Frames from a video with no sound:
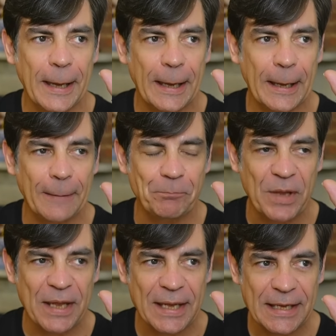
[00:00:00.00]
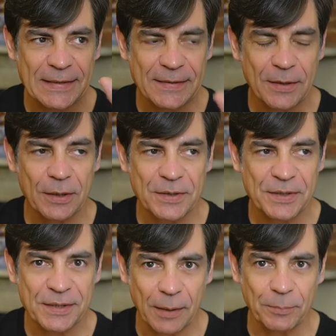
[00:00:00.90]
Um, is there
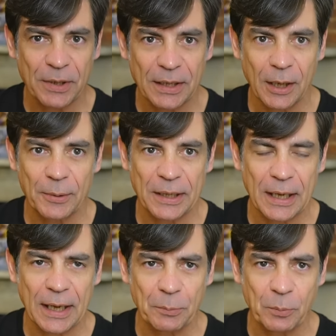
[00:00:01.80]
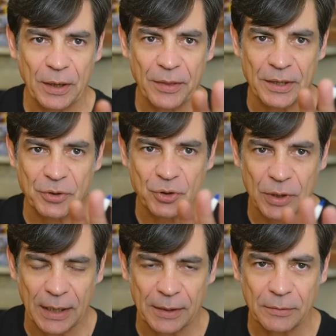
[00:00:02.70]
something going on where the
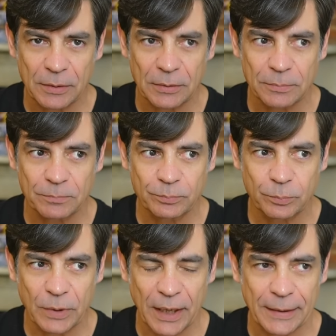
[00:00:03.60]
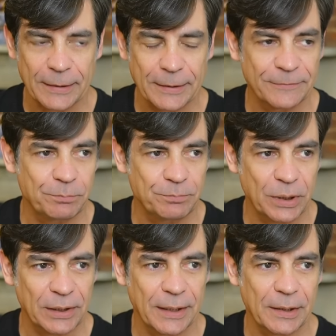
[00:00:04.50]
general kind of
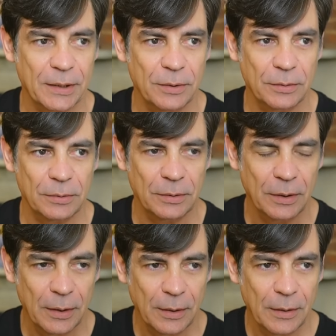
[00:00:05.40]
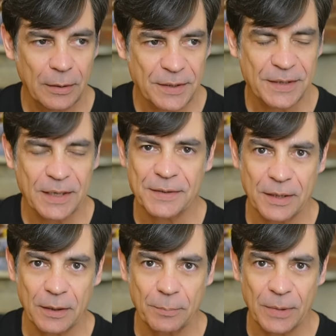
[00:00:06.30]
political
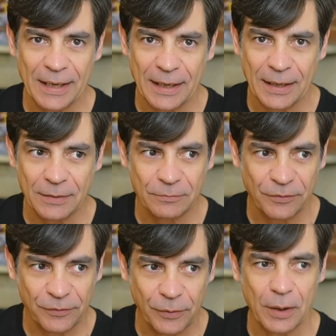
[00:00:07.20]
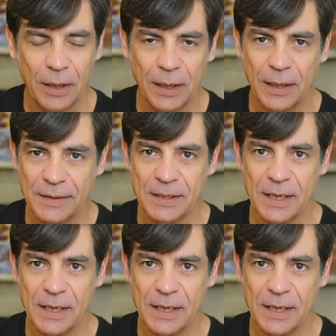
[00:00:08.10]
system in Florida and